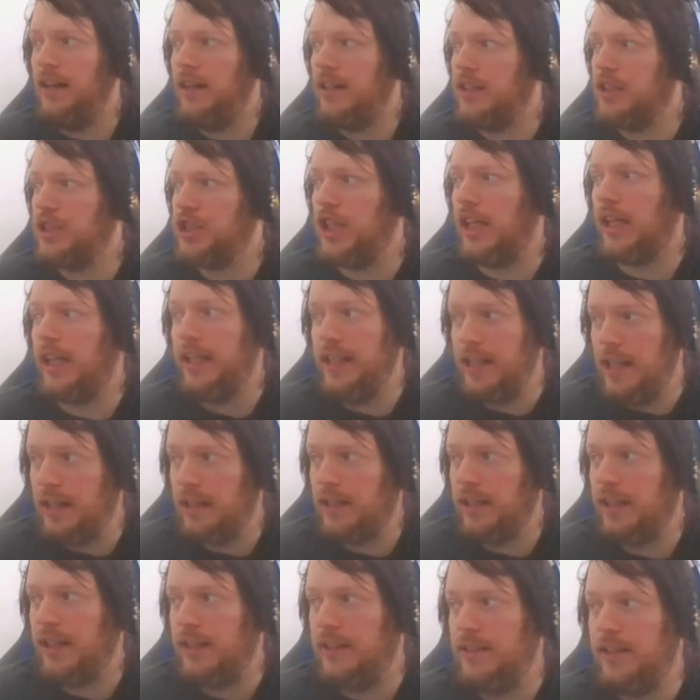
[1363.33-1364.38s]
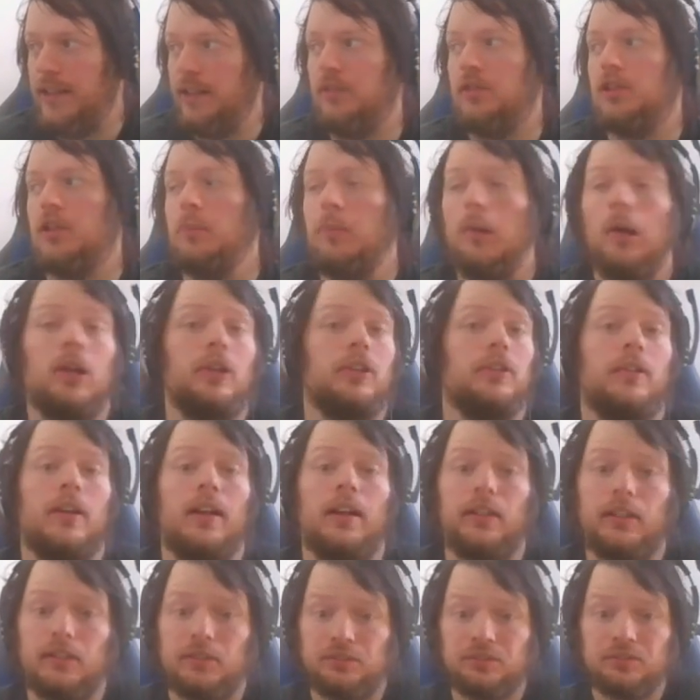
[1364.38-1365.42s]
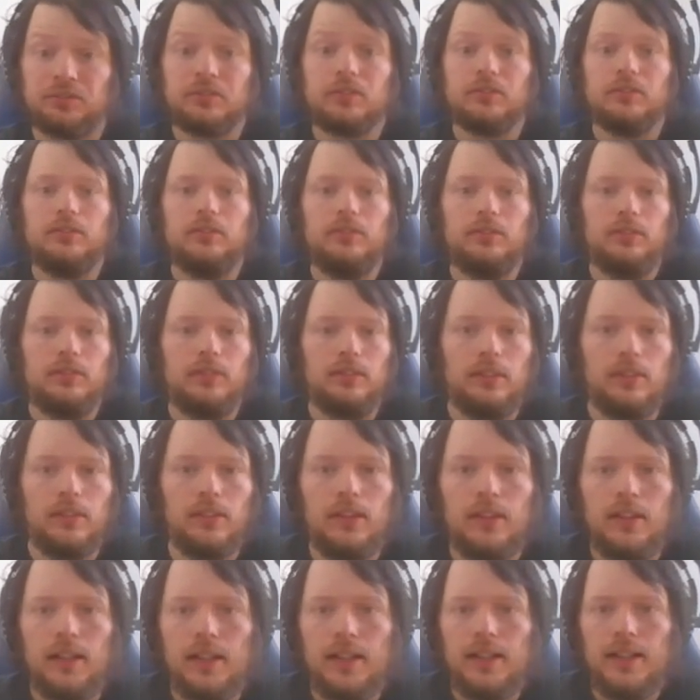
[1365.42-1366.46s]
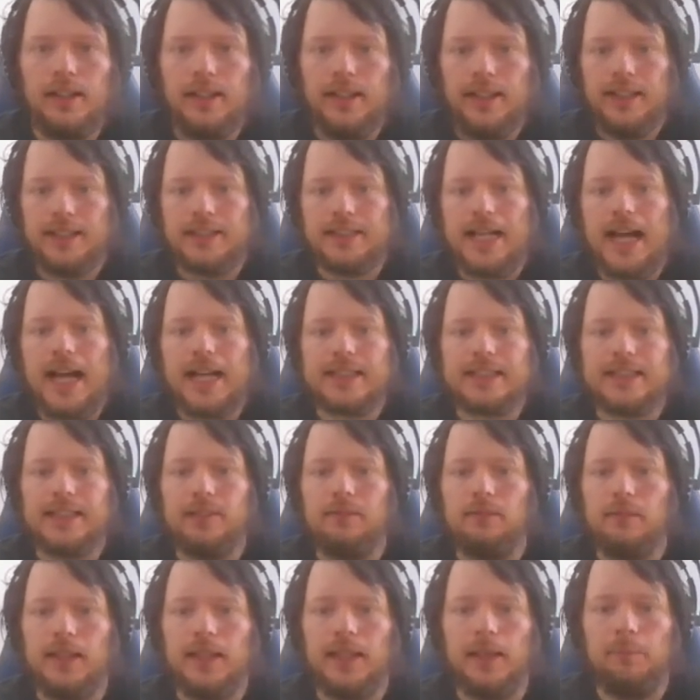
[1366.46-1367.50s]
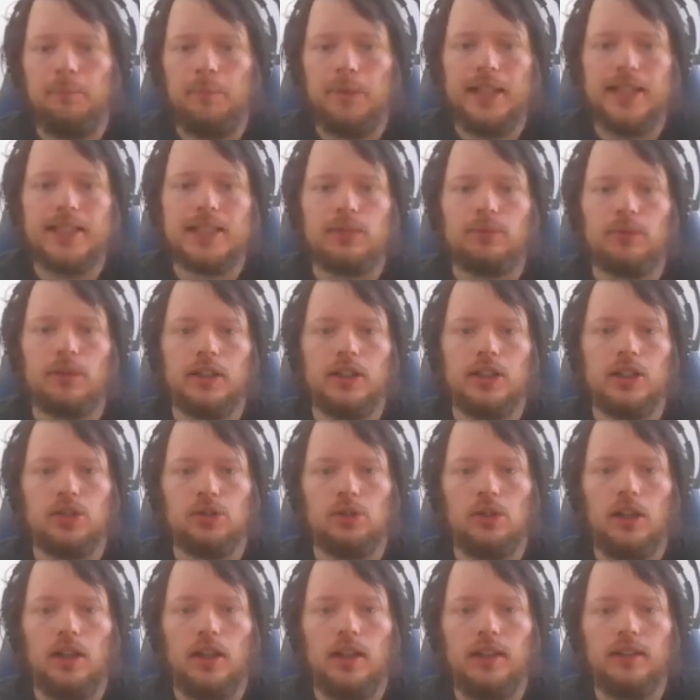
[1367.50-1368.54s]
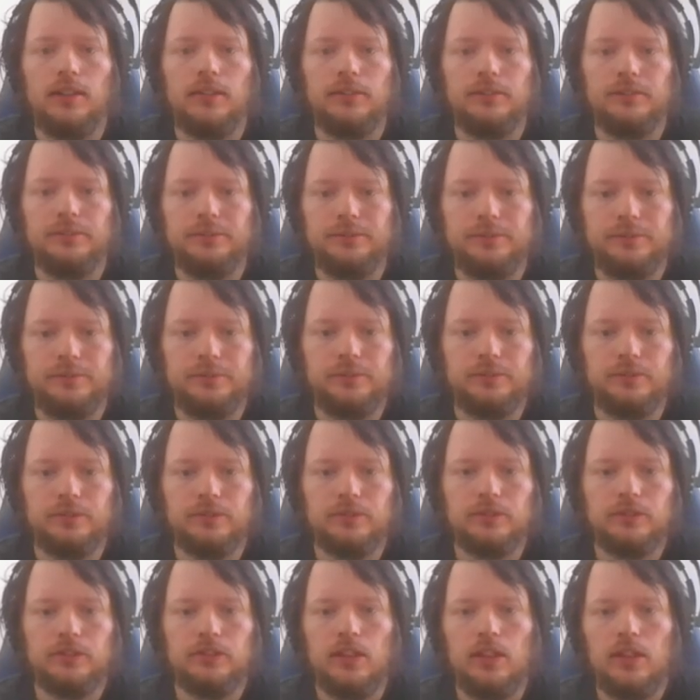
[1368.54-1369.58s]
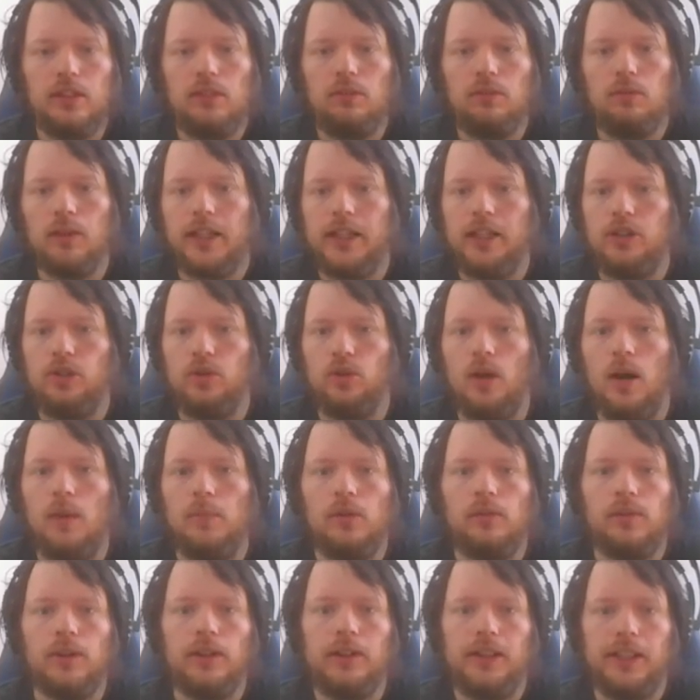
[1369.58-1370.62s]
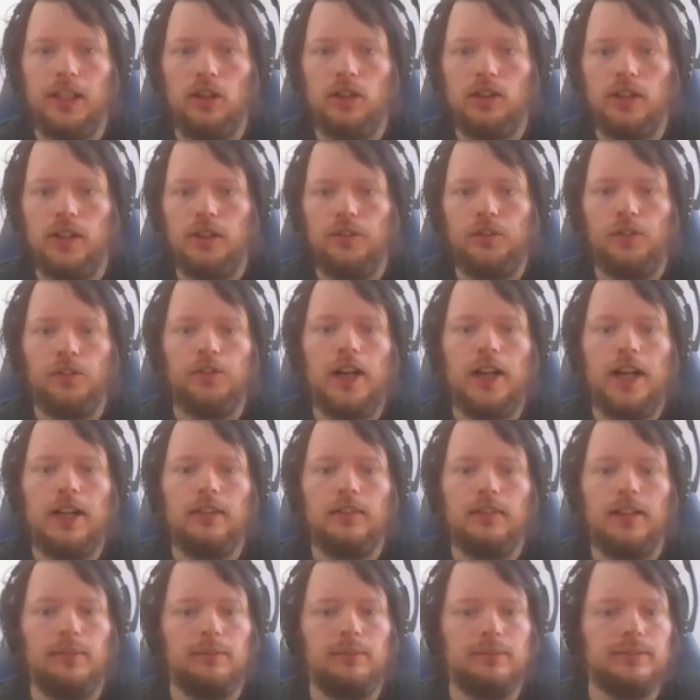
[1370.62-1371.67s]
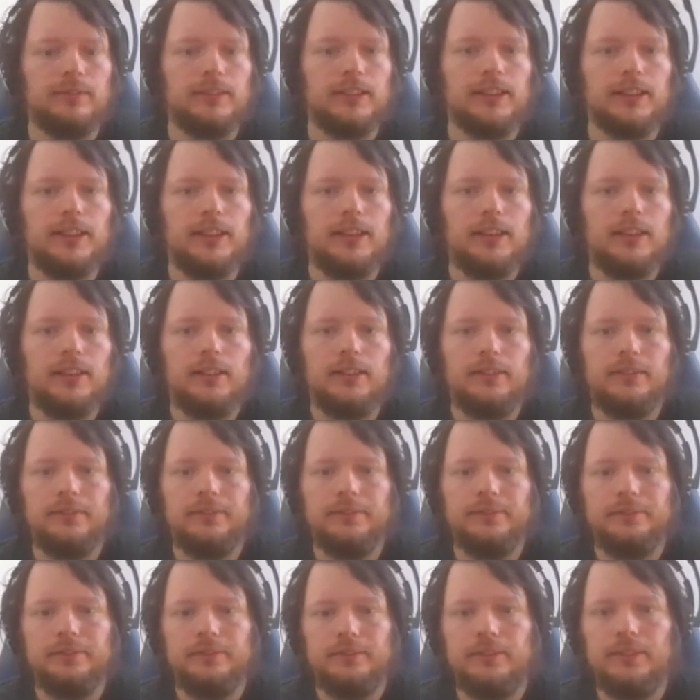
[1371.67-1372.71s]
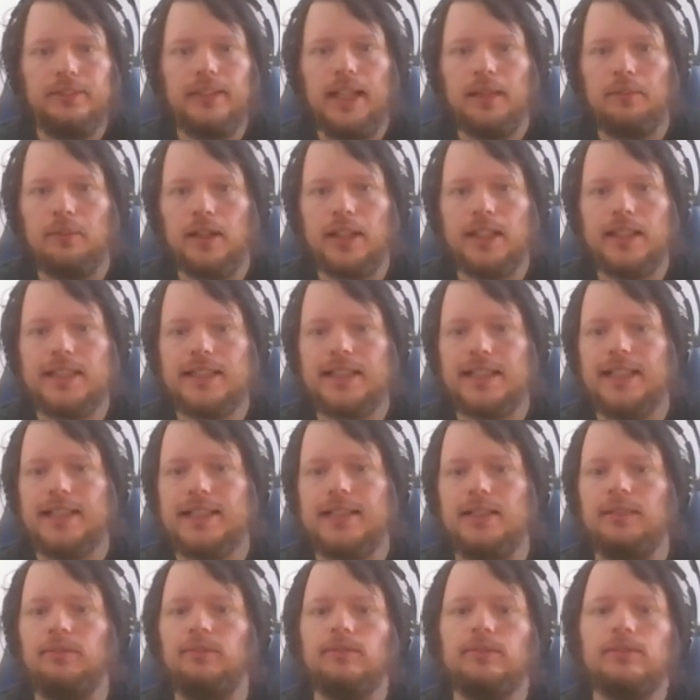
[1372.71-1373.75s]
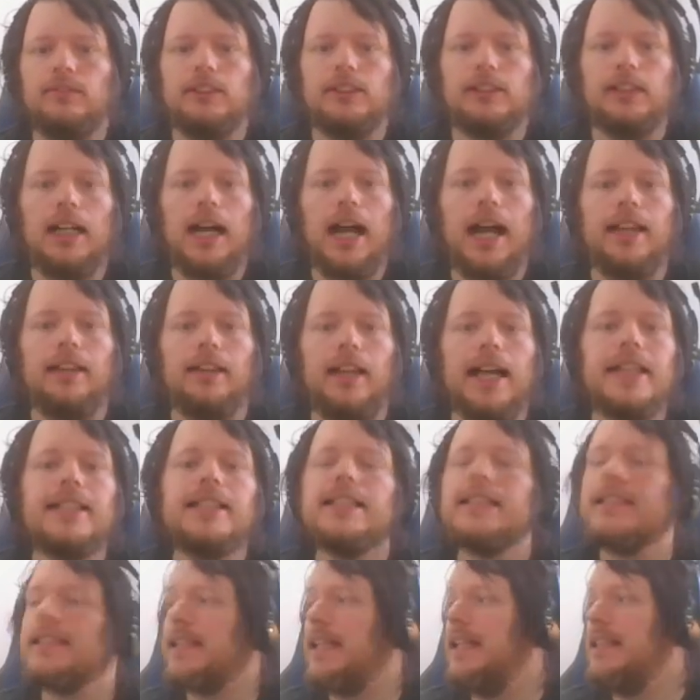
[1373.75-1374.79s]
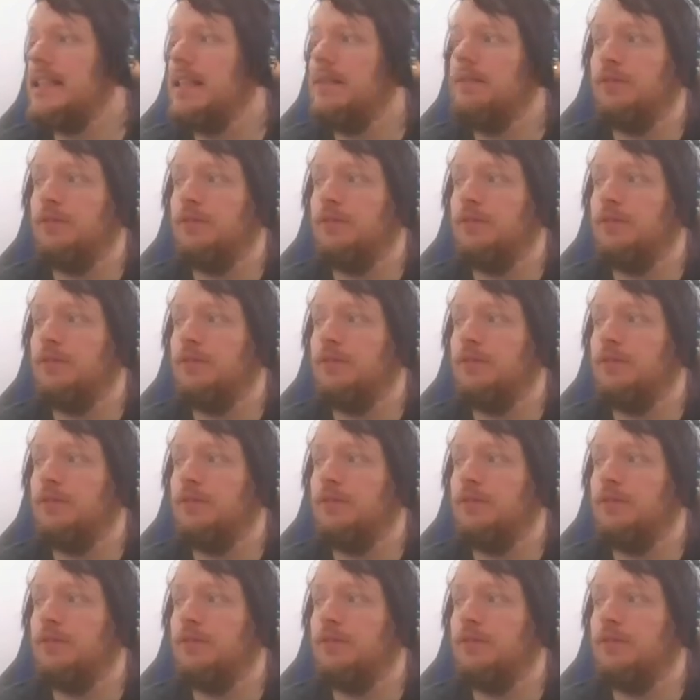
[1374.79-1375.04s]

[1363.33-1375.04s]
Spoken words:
because Shekinaga can deal with the Balderrock. He attacks him, we get Beast, we're going to draw. We're going to normal Rilliona for follow-up. Then we're going to Schism. I like the Schism